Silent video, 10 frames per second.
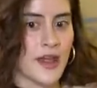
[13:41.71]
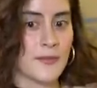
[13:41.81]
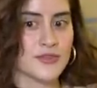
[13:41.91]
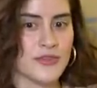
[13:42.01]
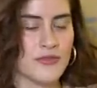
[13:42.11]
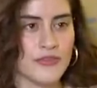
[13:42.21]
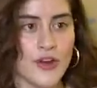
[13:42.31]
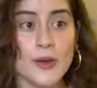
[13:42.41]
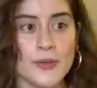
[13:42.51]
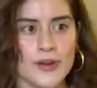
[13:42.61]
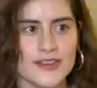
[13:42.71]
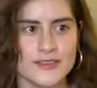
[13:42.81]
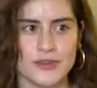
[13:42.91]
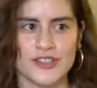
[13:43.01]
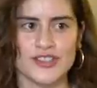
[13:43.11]
it comes from
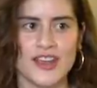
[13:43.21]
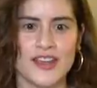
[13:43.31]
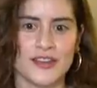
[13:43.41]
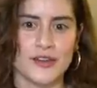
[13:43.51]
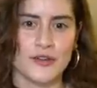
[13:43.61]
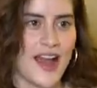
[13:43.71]
farmers, which, you know,